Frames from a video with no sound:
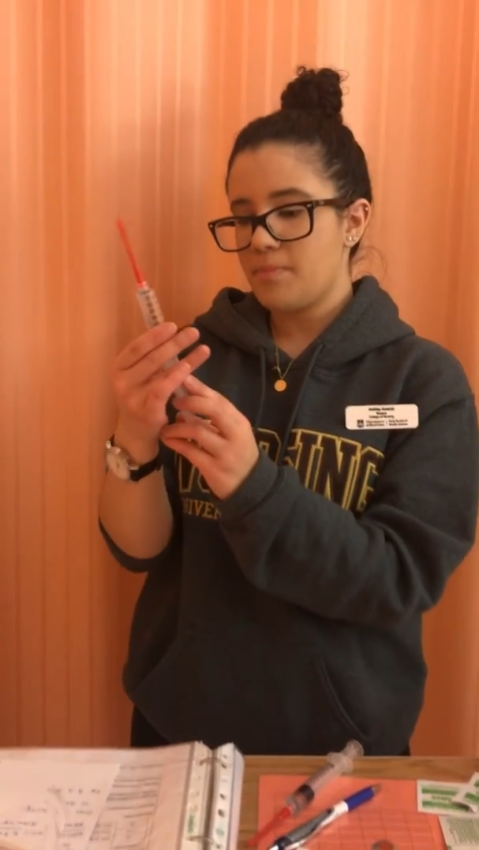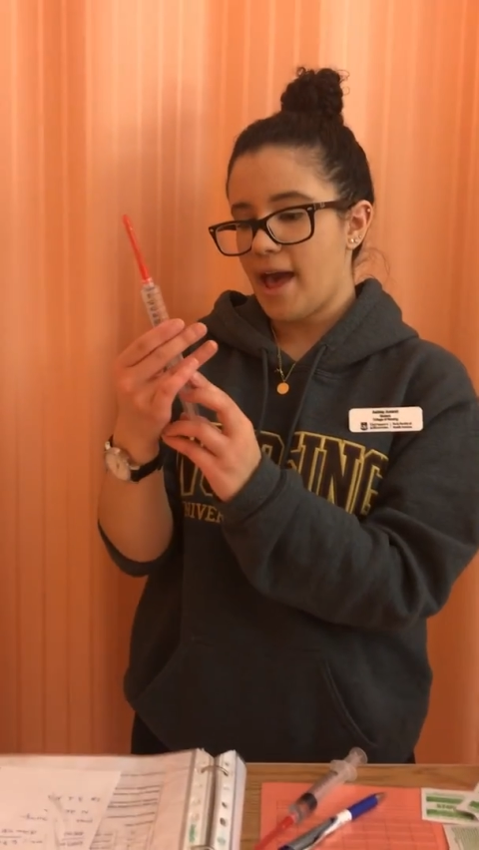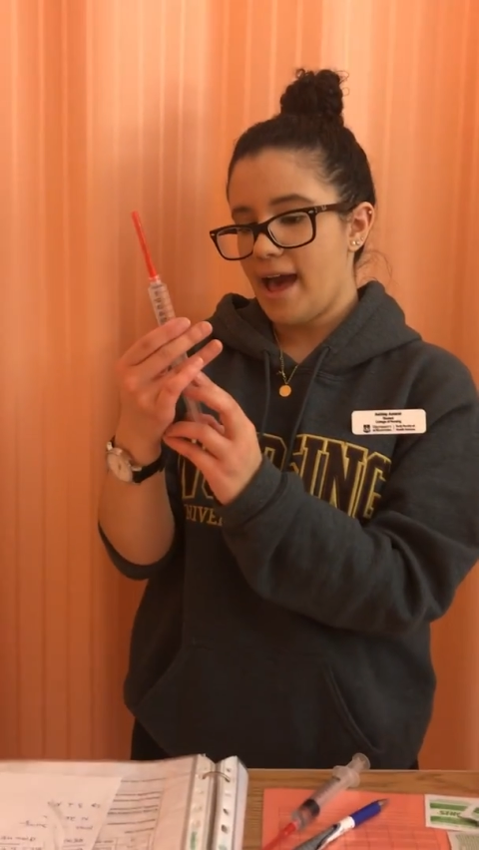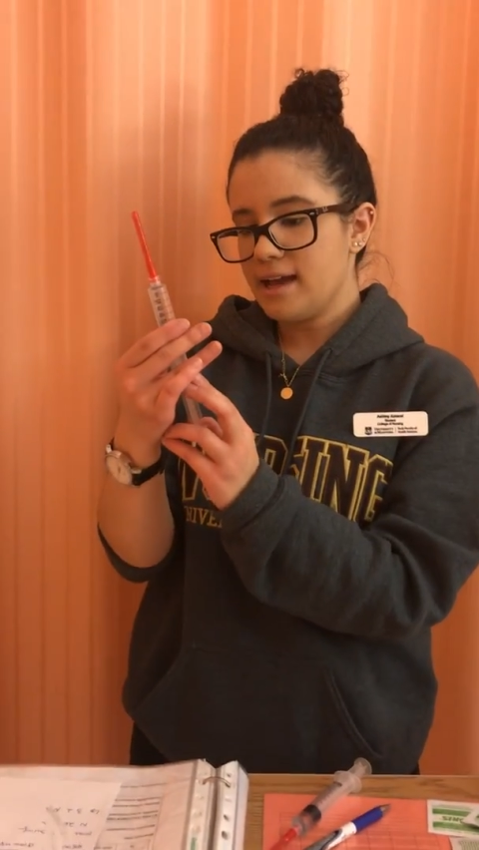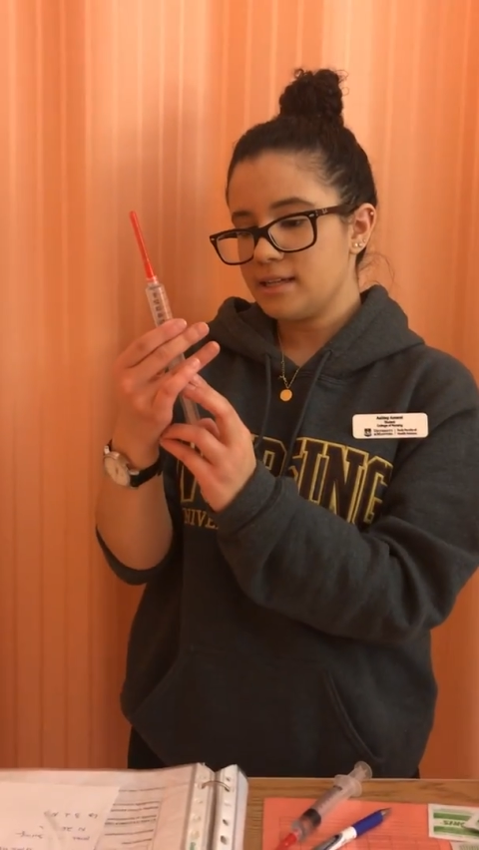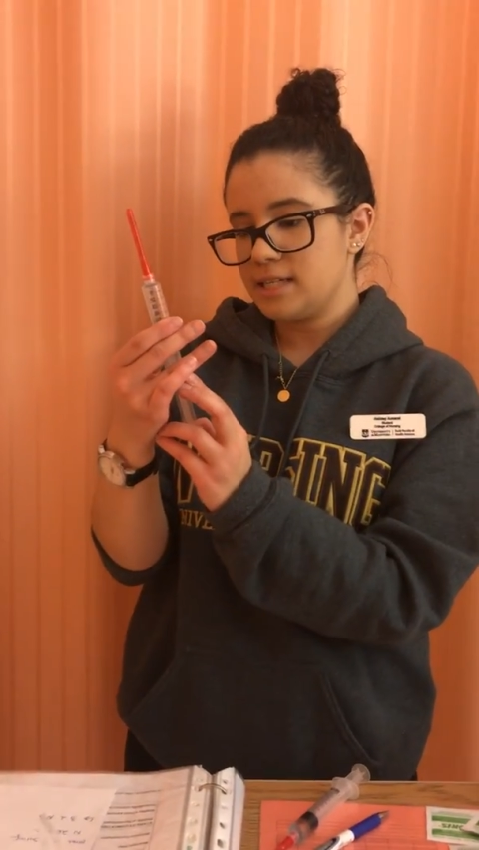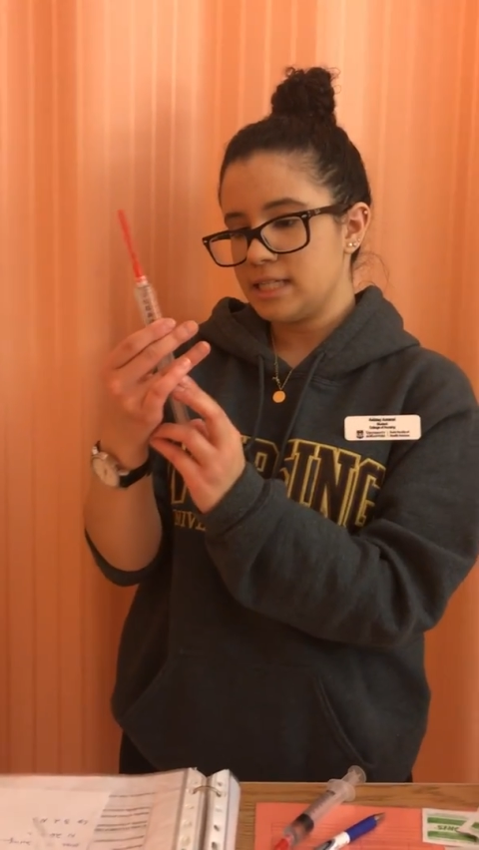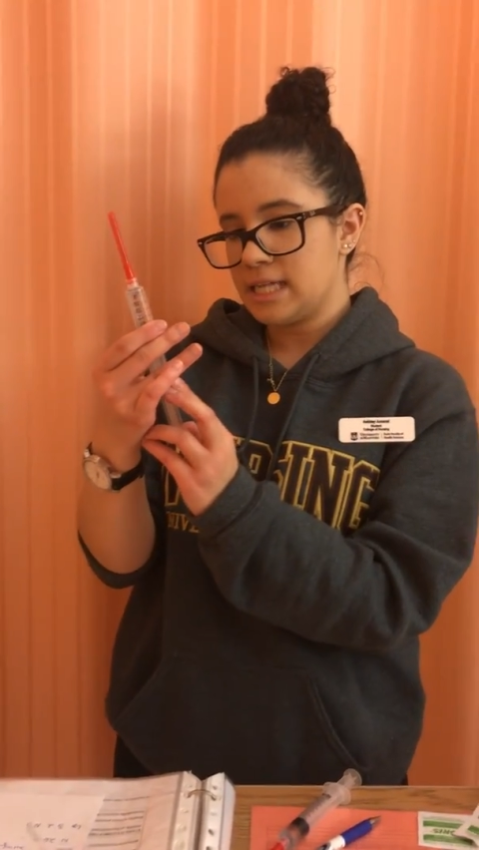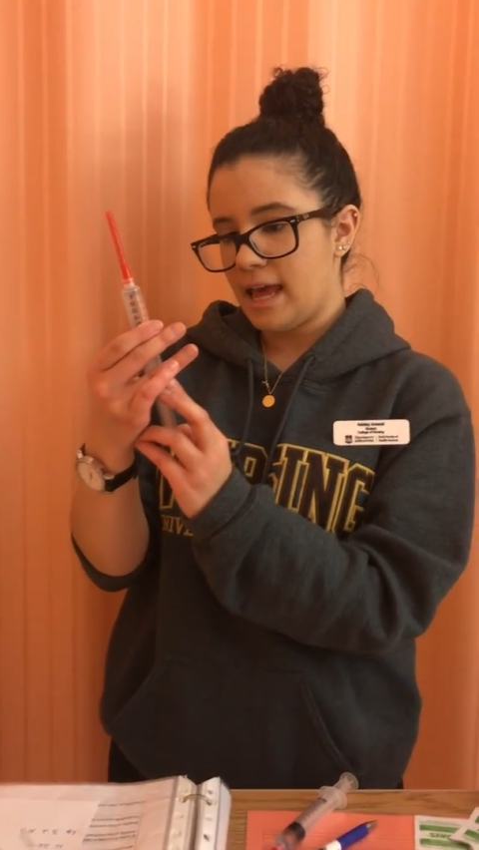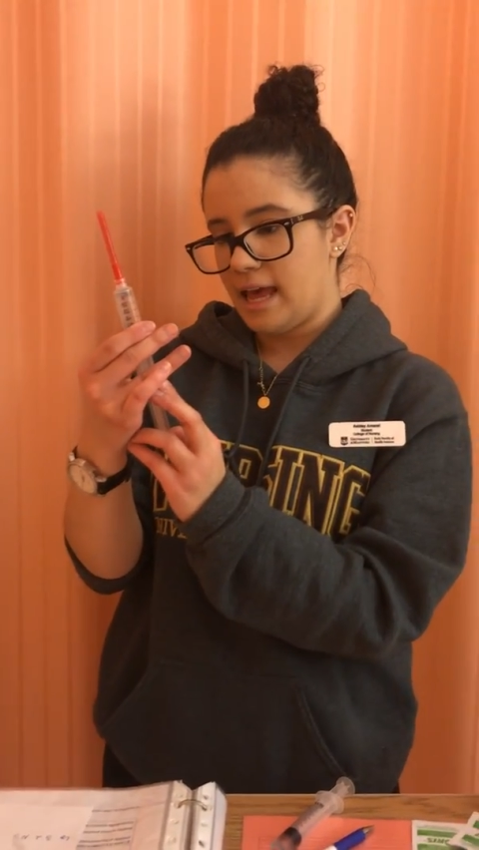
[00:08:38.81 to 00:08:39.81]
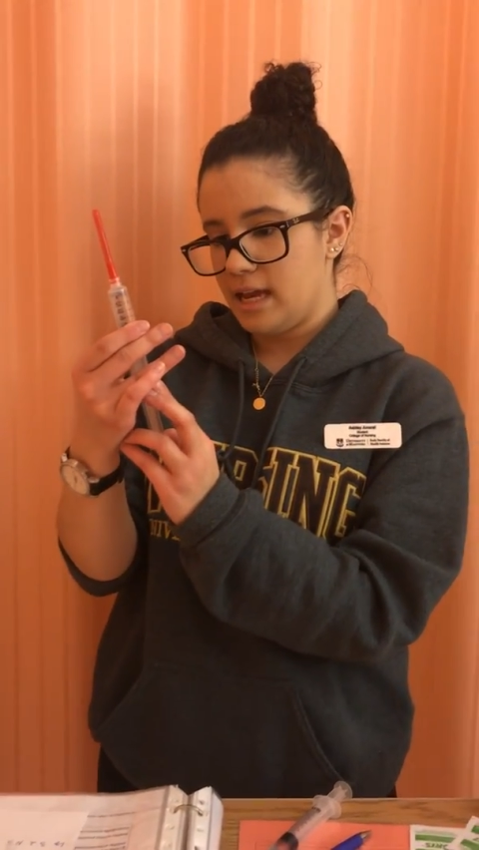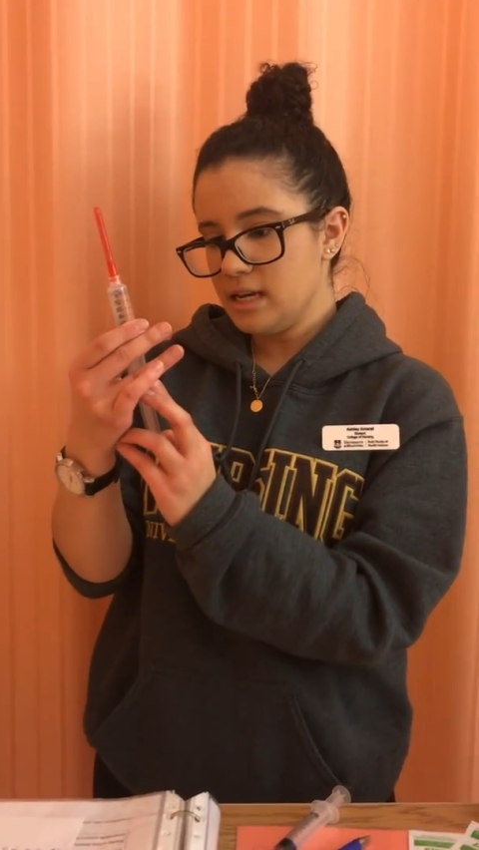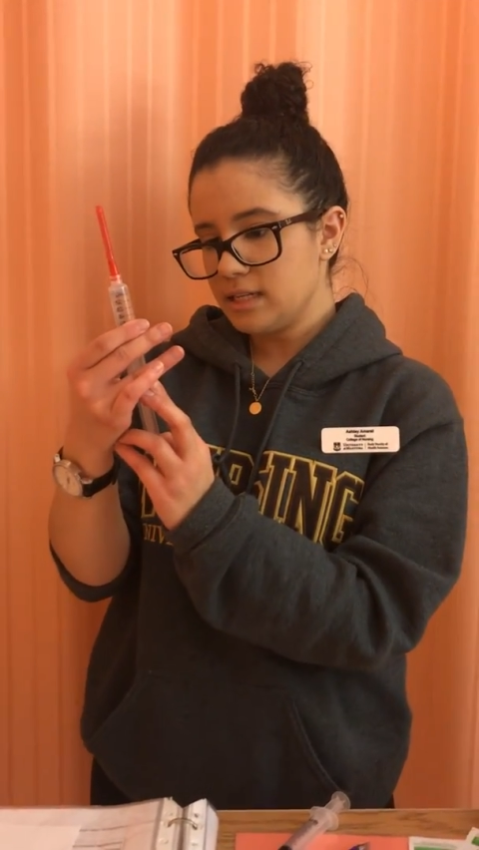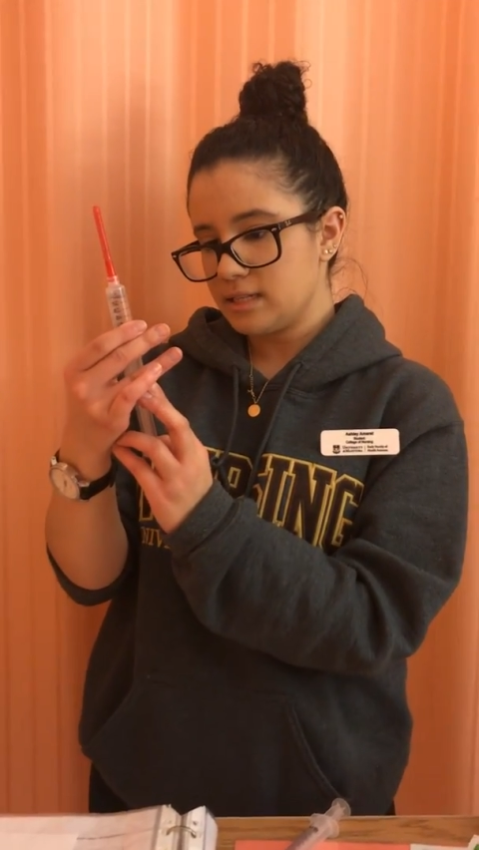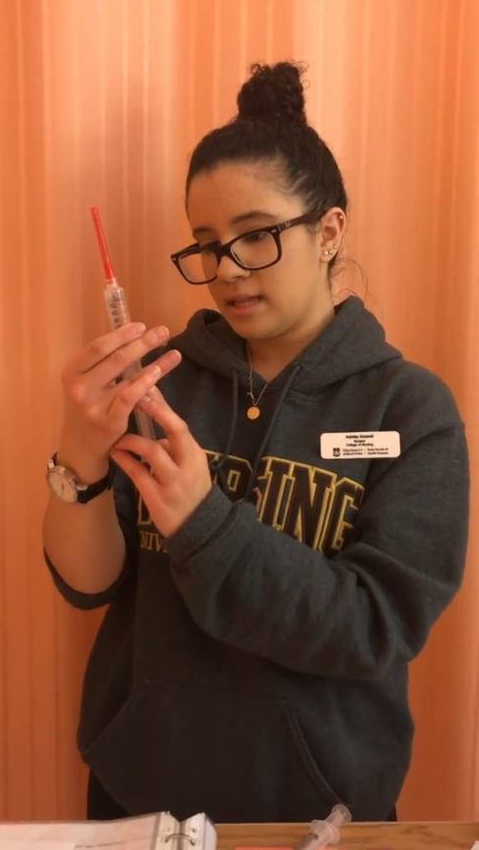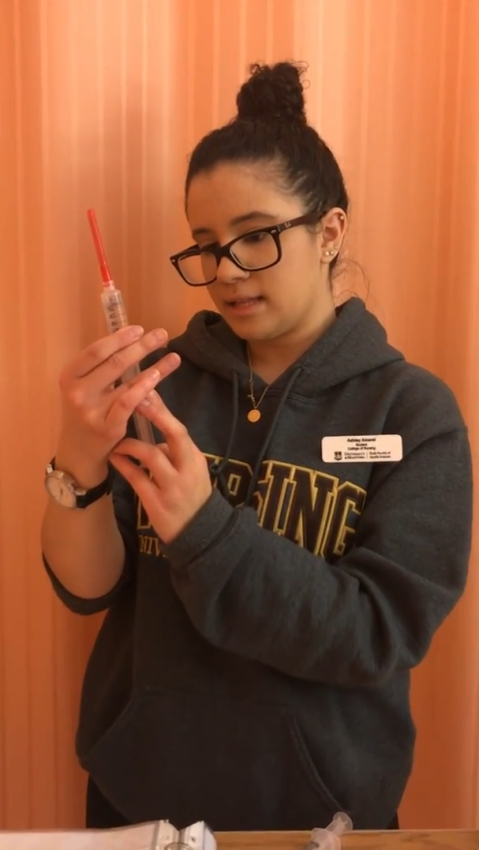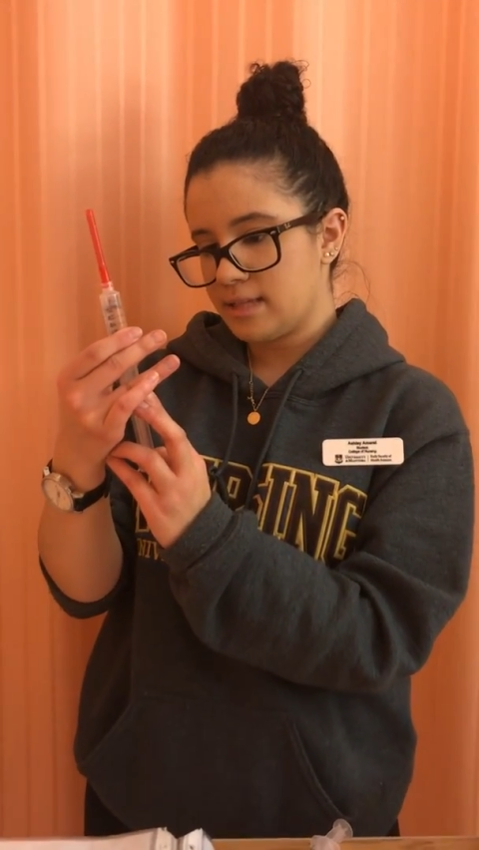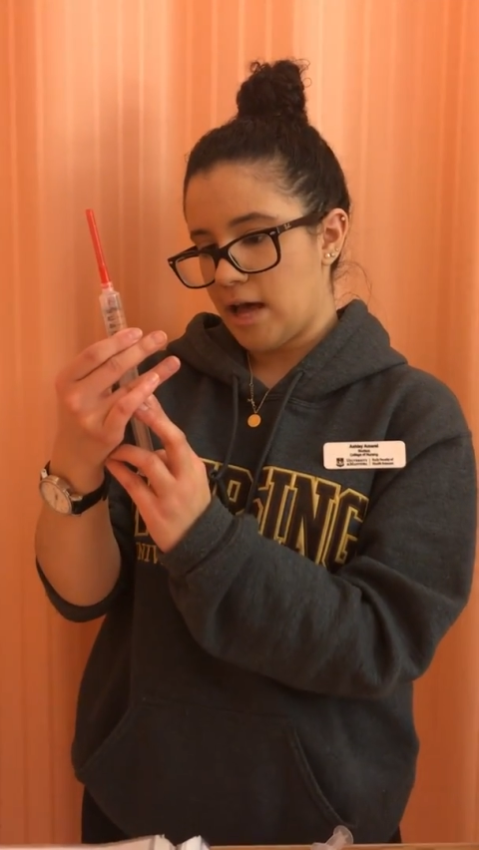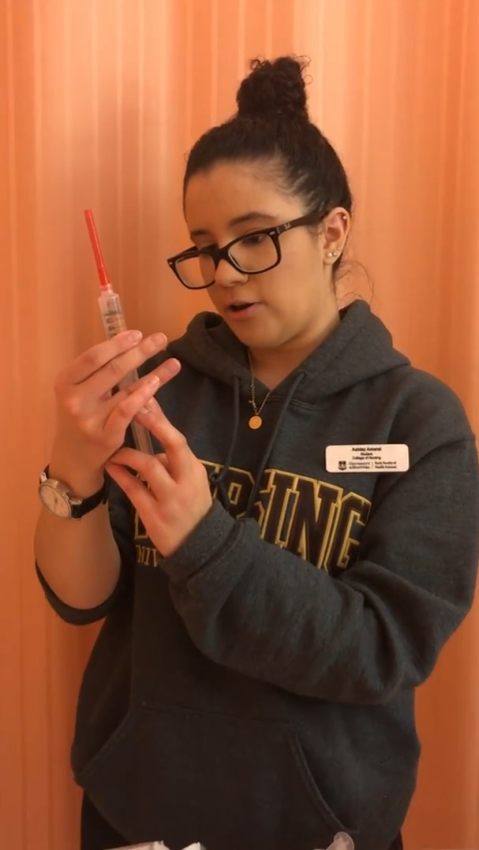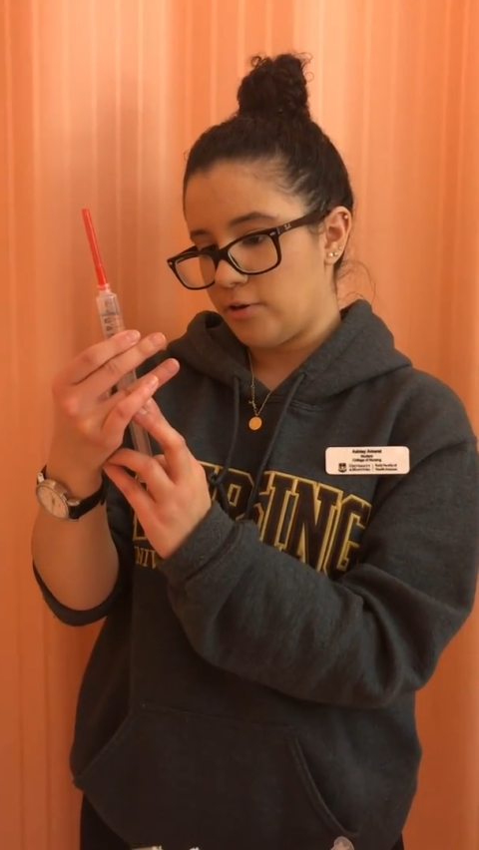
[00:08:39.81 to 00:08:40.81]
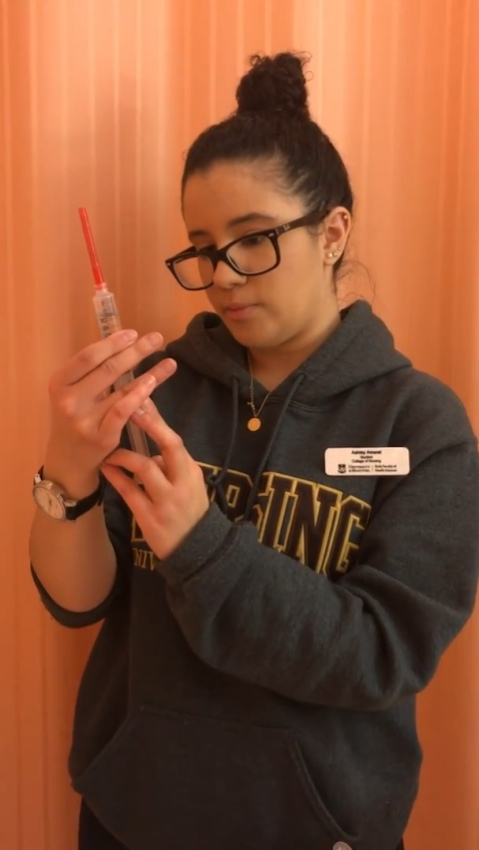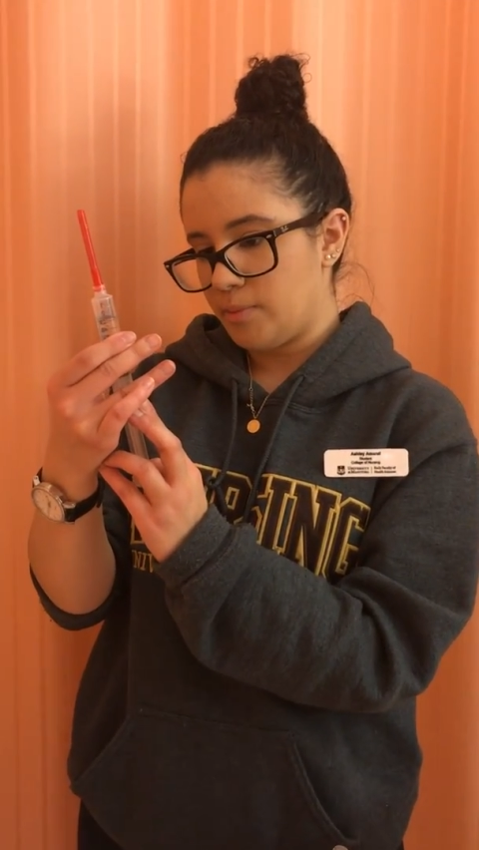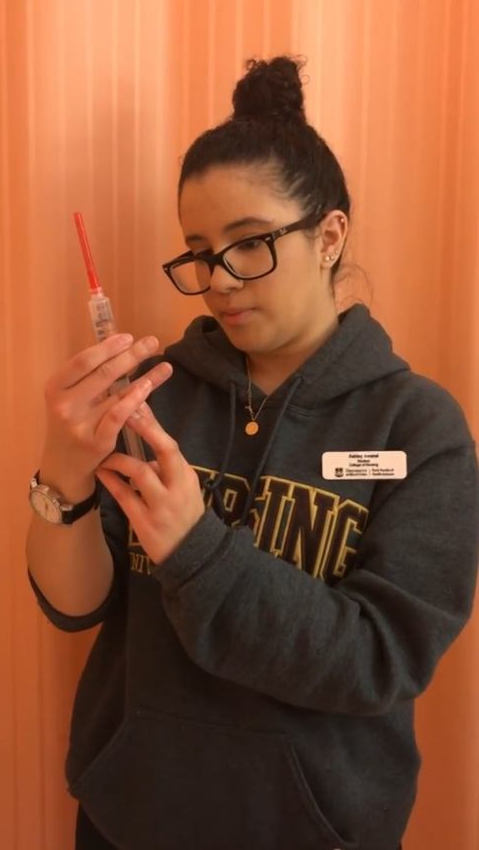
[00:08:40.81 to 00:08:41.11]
back to 10 because that's how